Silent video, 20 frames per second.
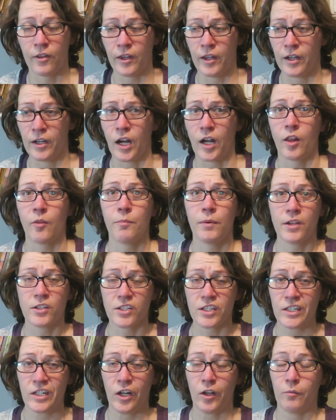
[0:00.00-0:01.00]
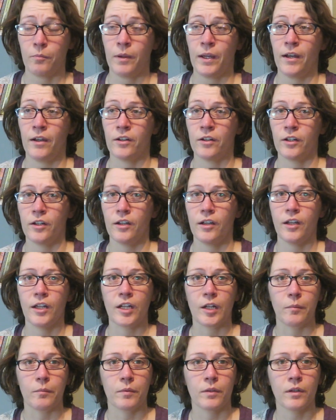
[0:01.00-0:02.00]
skier, especially not in powder,
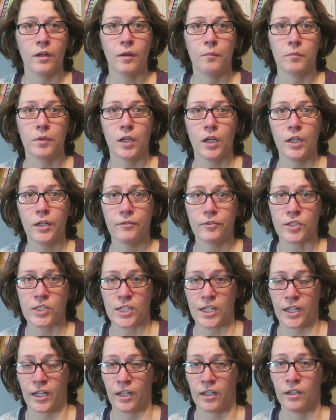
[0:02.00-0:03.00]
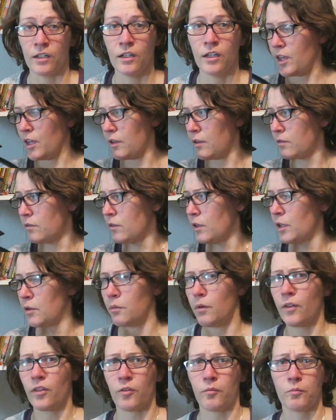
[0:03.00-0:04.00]
and I'm kind of a chicken. It
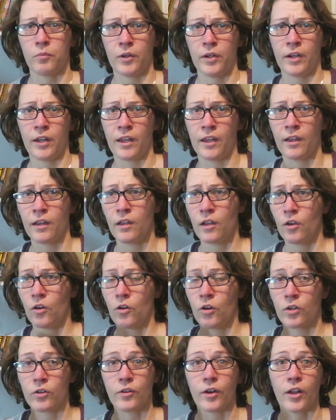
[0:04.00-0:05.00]
wasn't pretty or